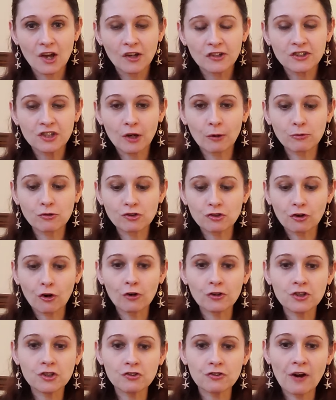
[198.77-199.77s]
So
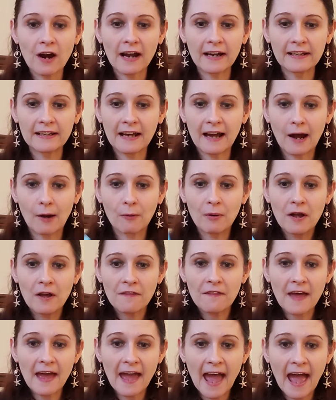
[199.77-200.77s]
trust right now
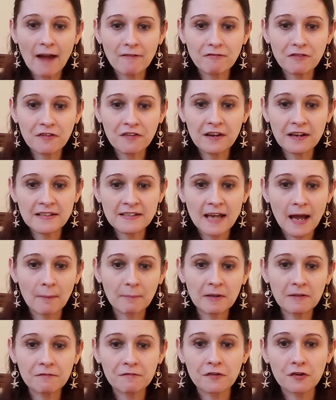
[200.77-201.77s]
that everything is
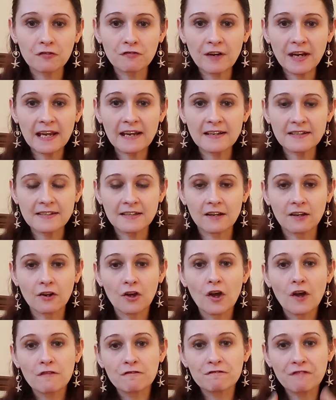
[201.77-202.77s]
happening for a reason.